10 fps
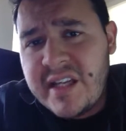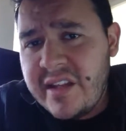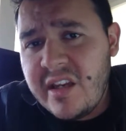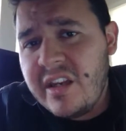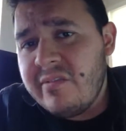I
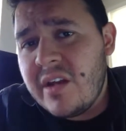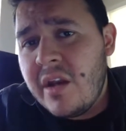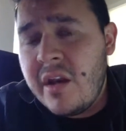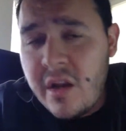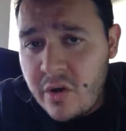didn't
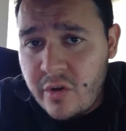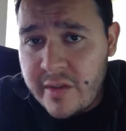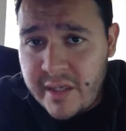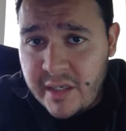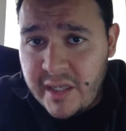even know
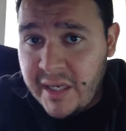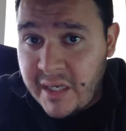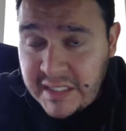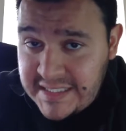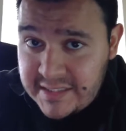that
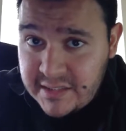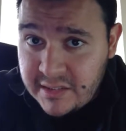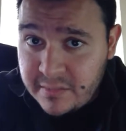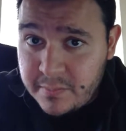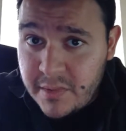it
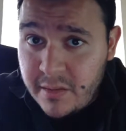existed.